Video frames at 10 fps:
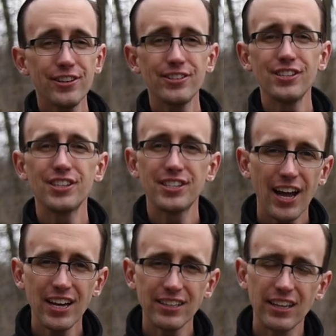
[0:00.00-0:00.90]
there's the
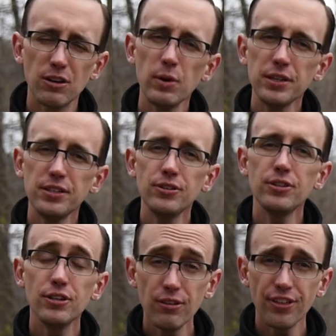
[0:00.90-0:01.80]
styling. What do
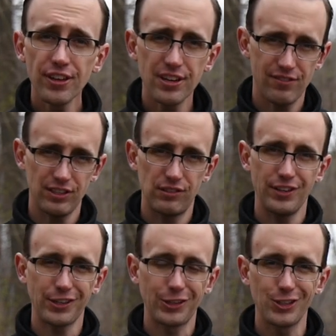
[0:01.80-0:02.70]
you think of this
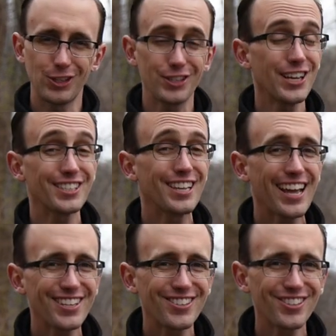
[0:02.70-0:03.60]
vehicle's looks? Has
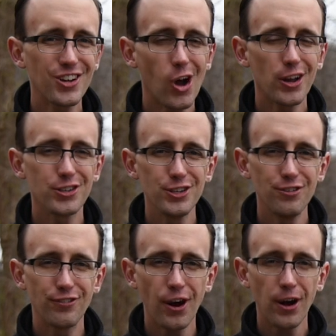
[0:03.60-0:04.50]
Lexus gone
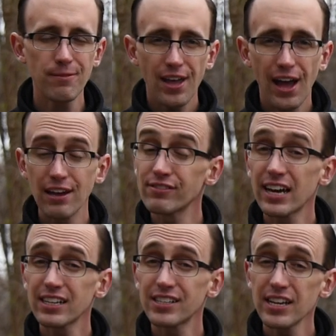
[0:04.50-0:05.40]
too far? I've
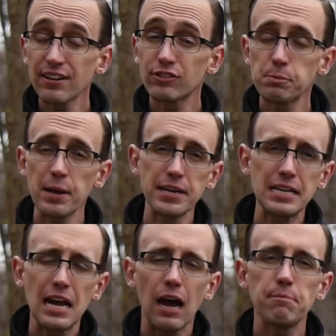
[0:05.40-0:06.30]
got to say, after
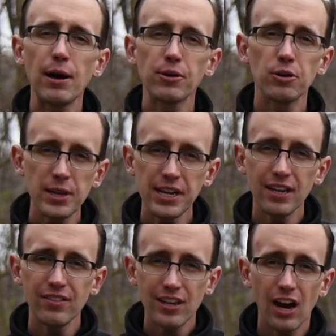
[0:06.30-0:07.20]
spending about a
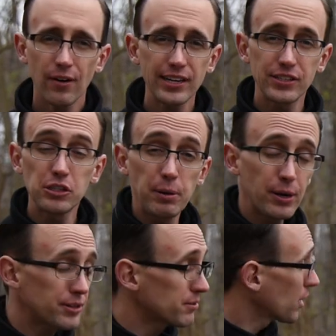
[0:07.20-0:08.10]
week in the R X, its
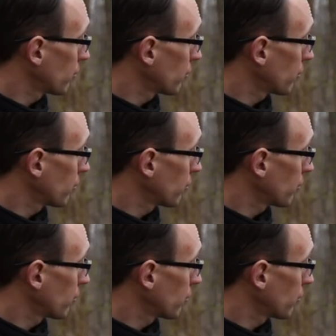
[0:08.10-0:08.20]
appearance